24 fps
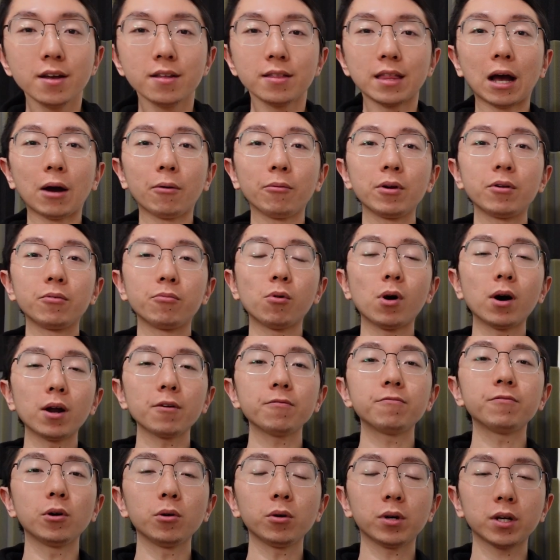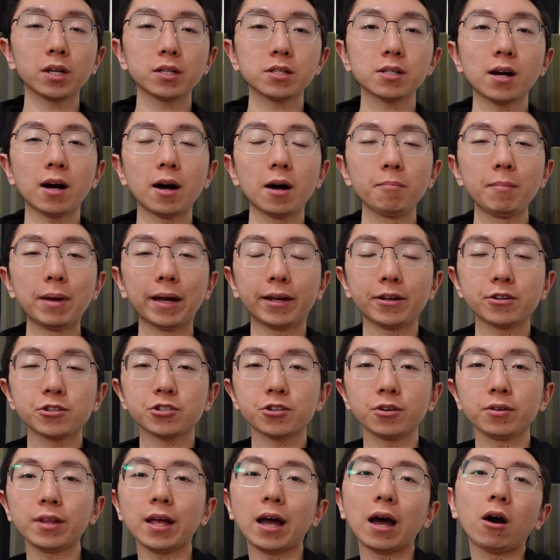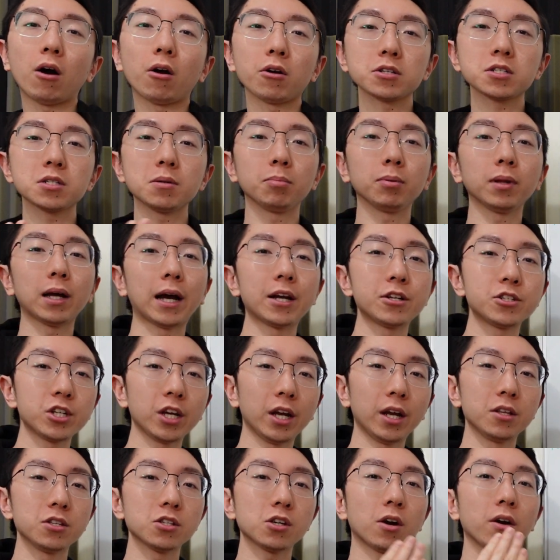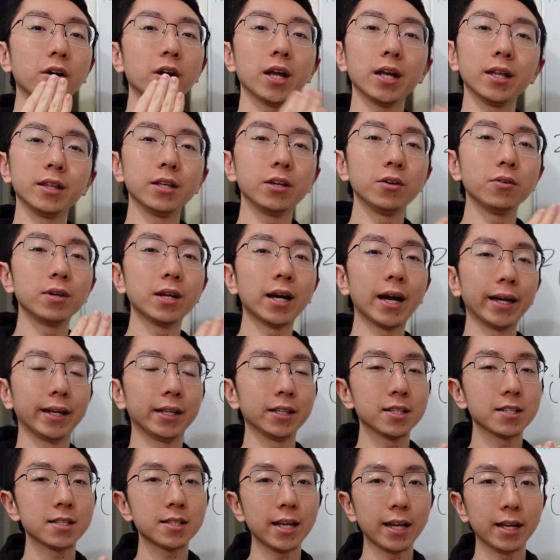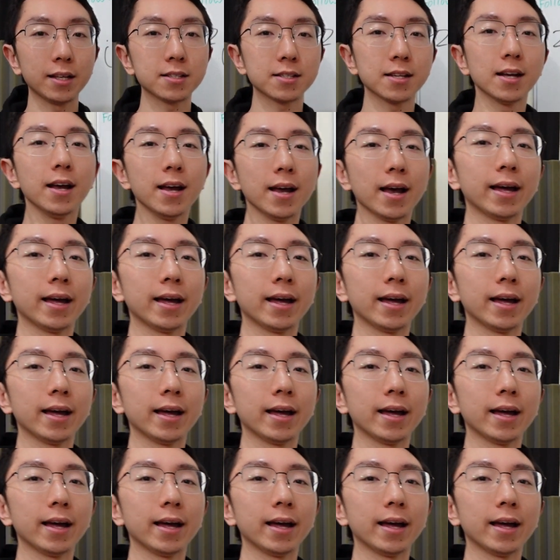that we want to focus on making sure that our supply chains are in the United States.